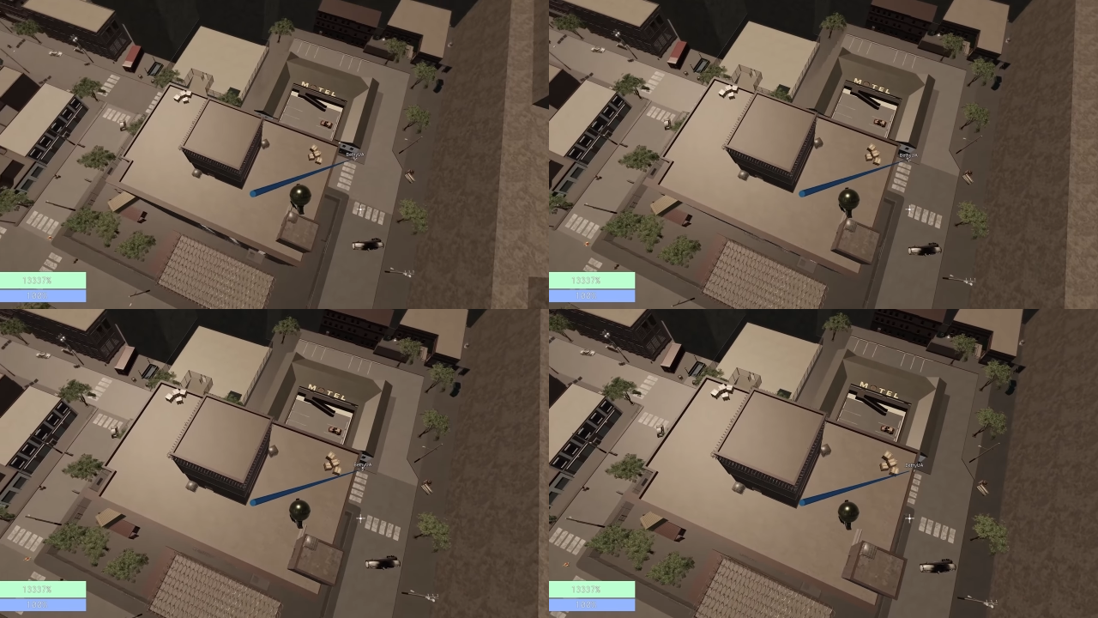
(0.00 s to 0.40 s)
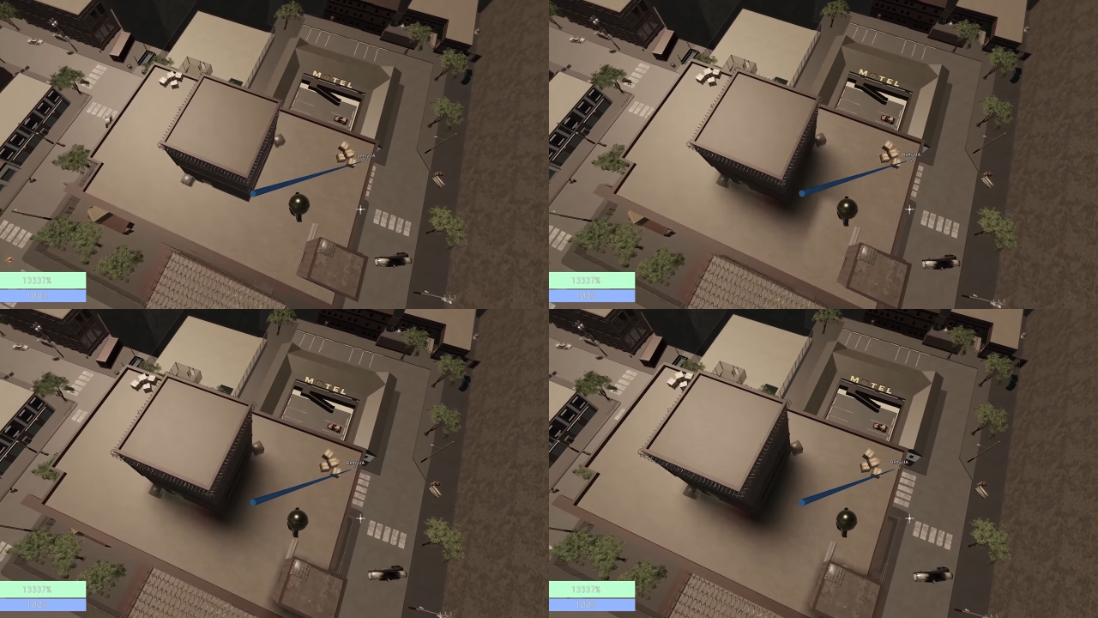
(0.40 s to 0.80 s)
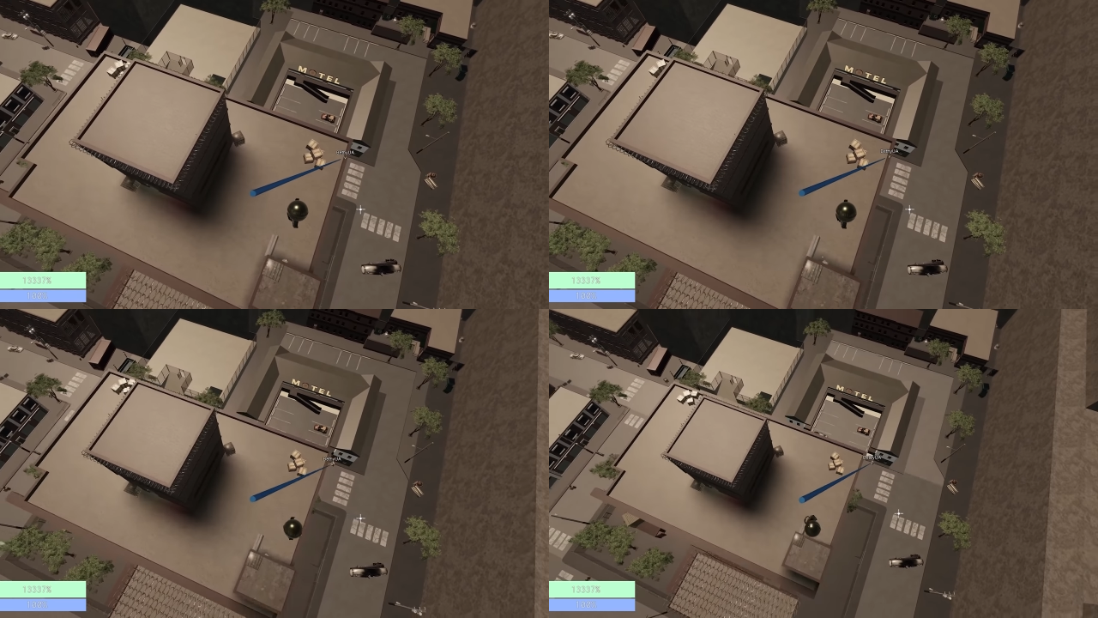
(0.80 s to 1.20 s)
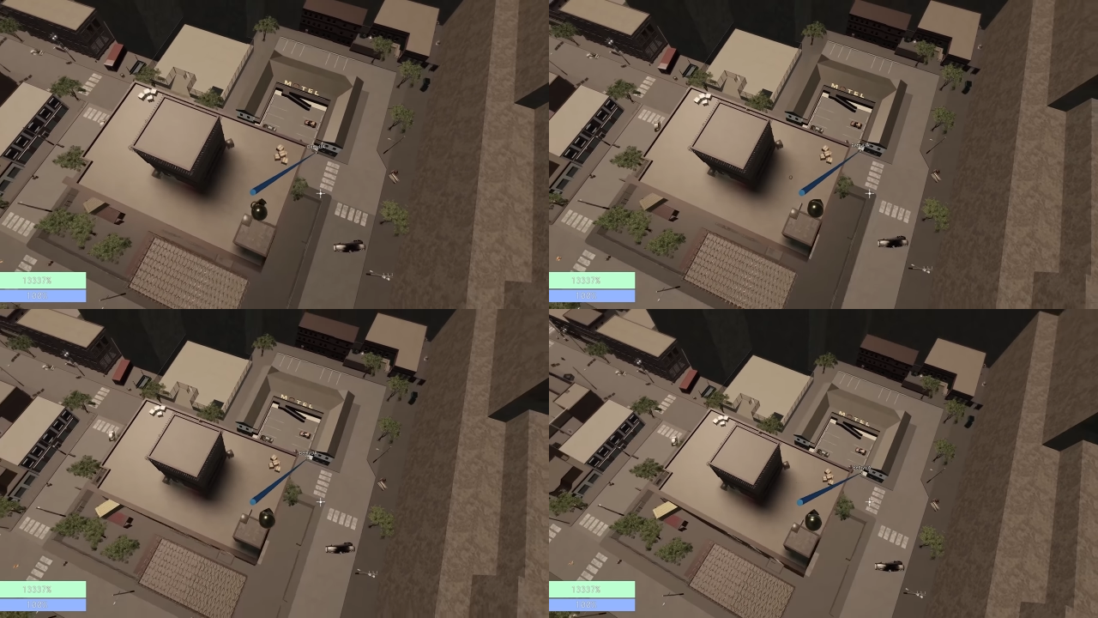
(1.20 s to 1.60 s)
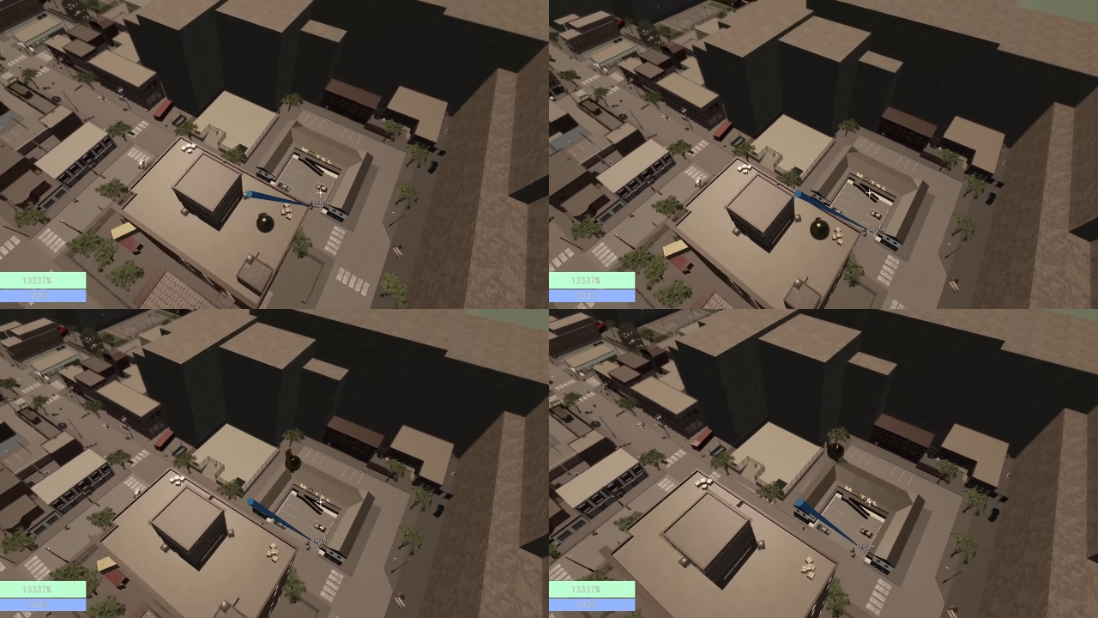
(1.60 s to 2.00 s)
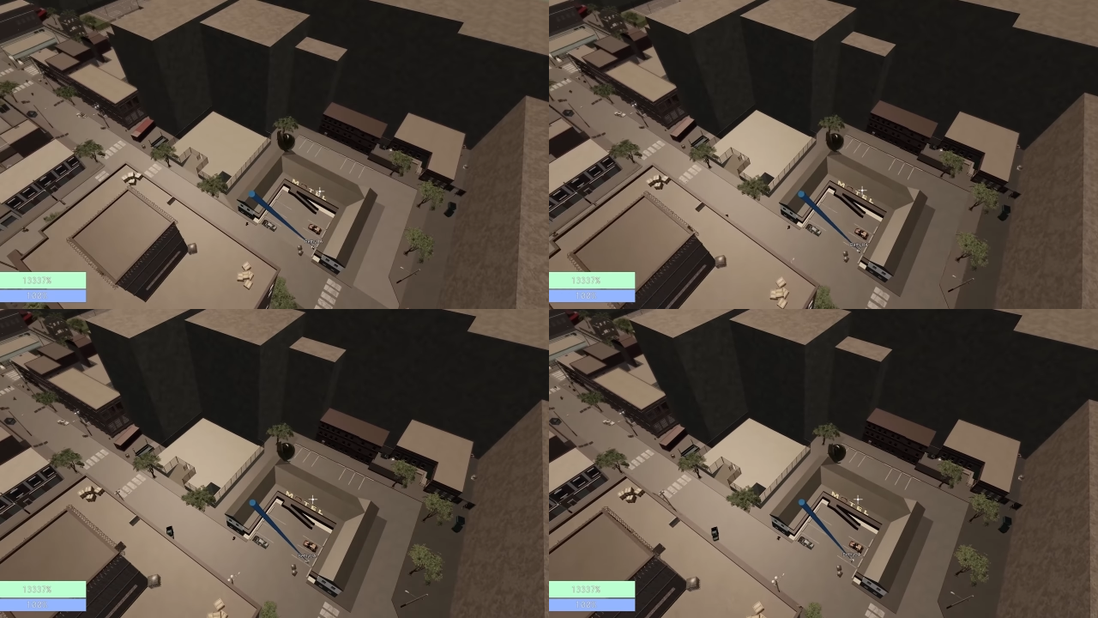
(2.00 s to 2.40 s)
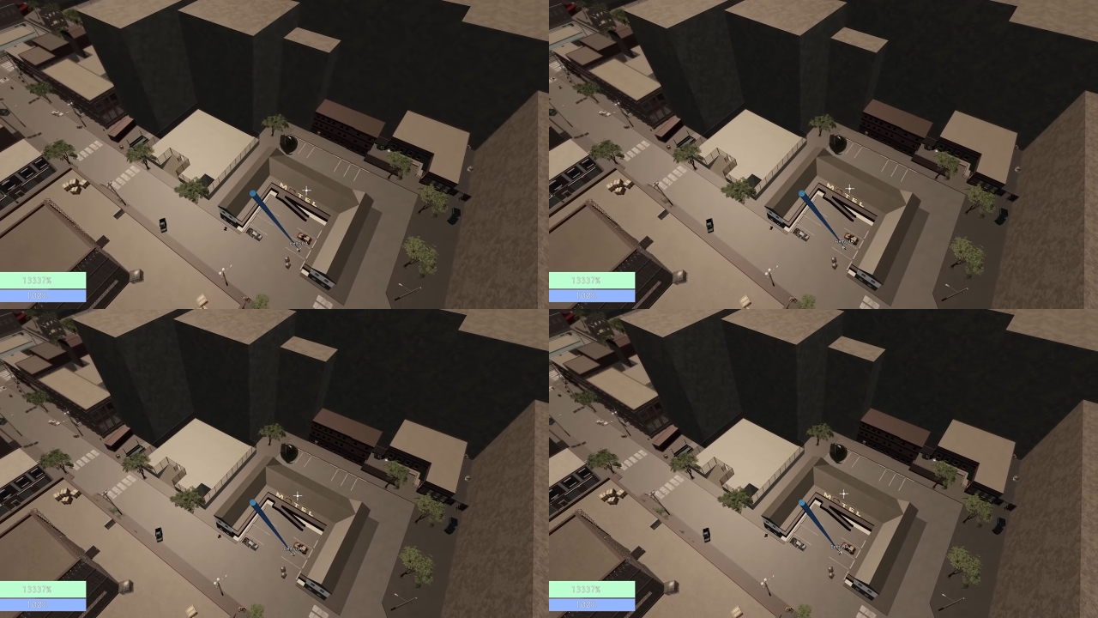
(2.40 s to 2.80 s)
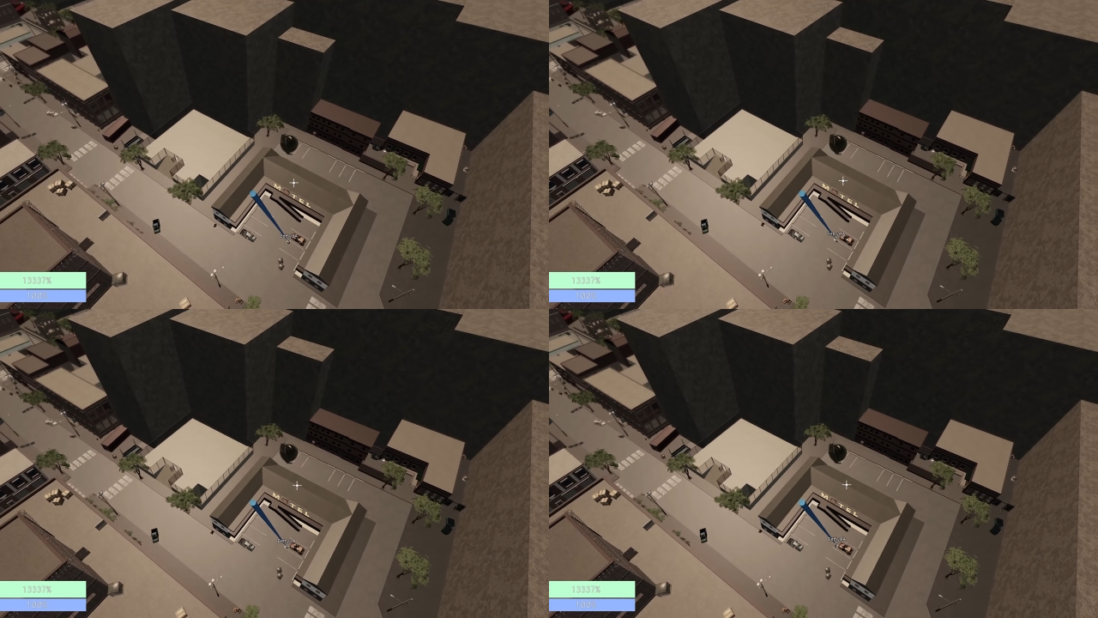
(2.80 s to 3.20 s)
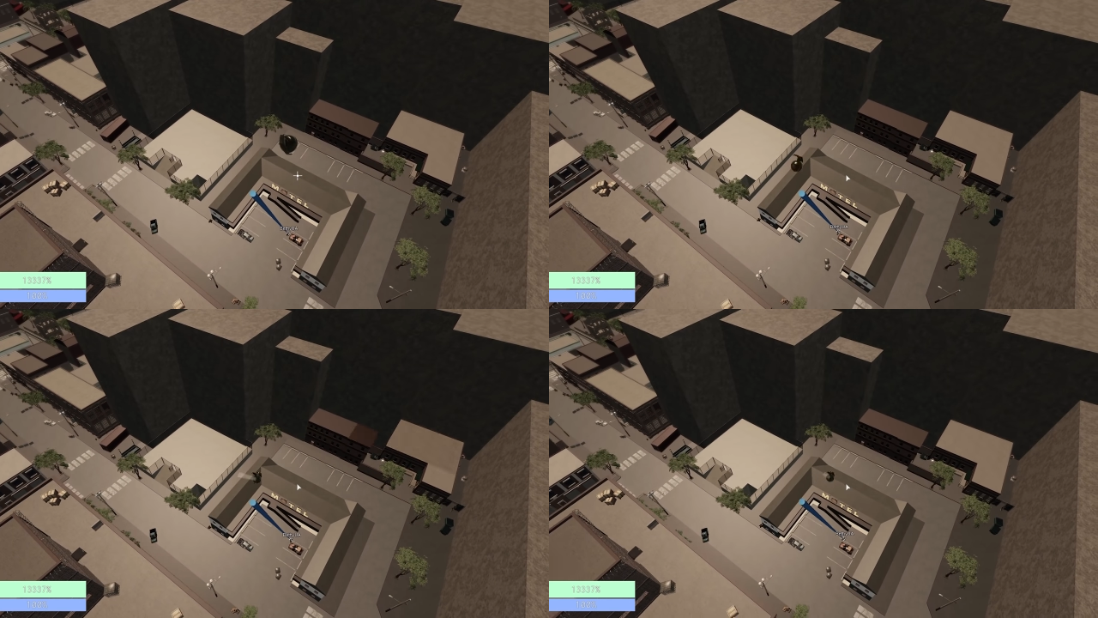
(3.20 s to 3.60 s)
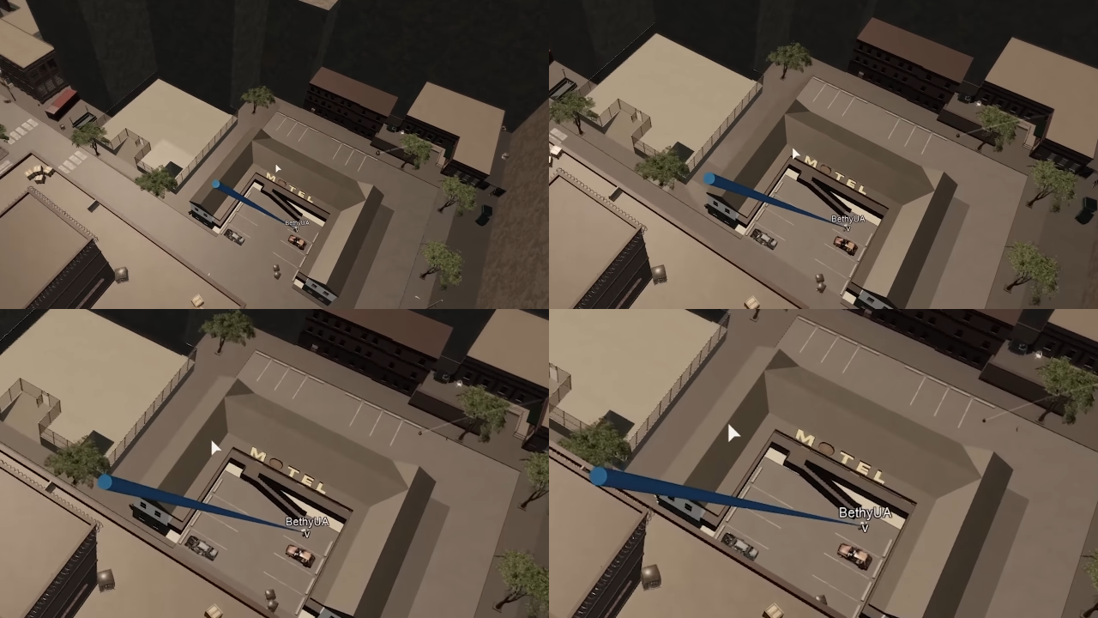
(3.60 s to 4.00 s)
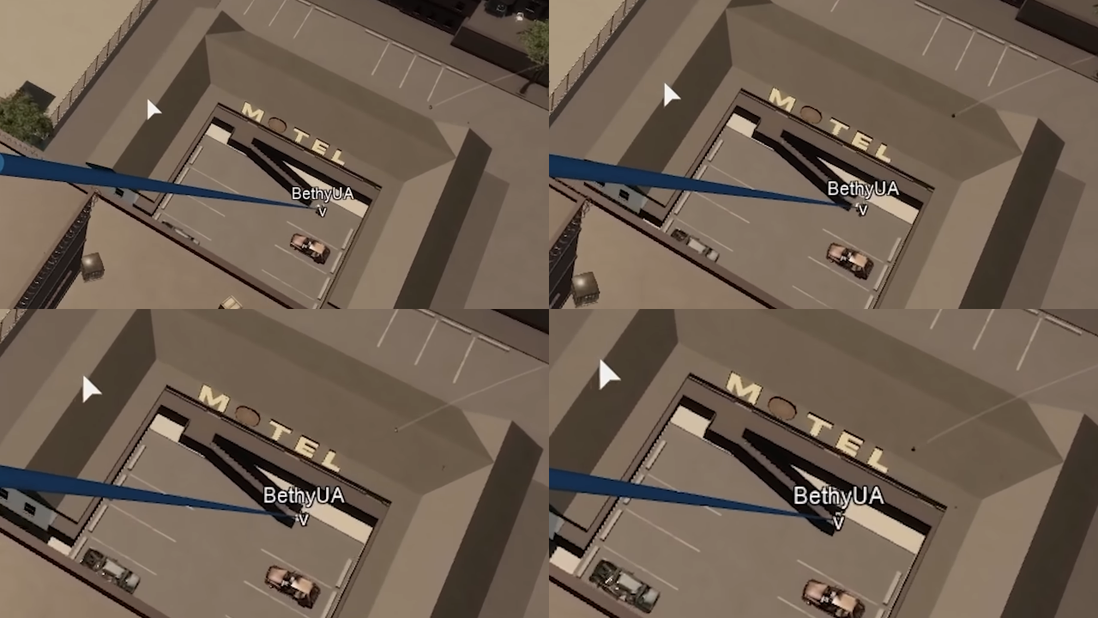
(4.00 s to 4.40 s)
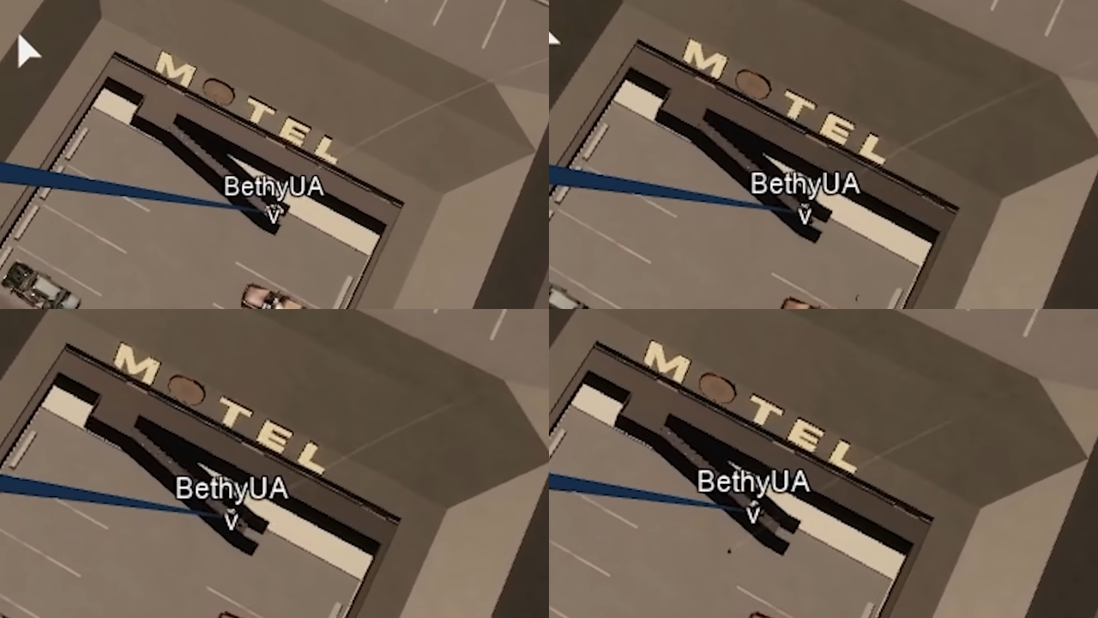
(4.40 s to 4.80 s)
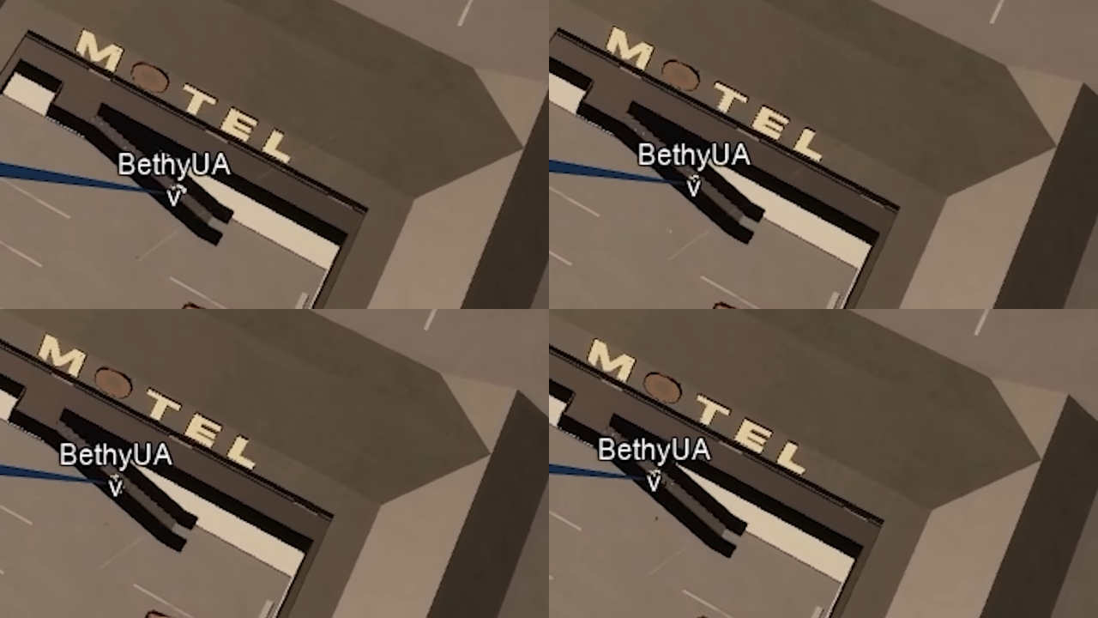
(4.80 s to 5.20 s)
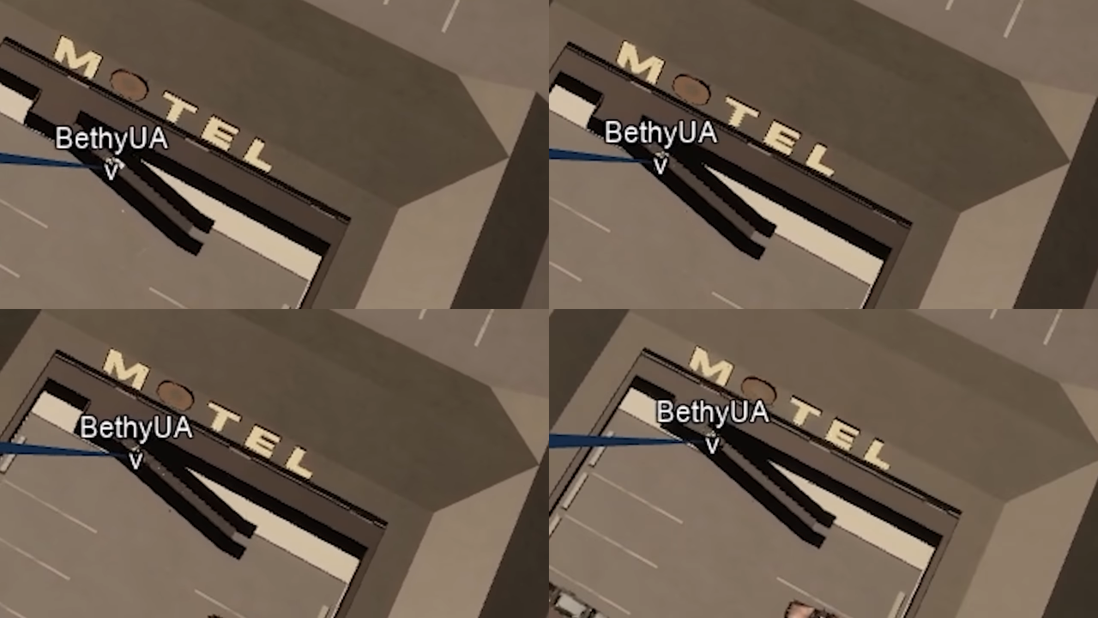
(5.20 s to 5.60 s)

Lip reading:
Nobody's mouth can be seen.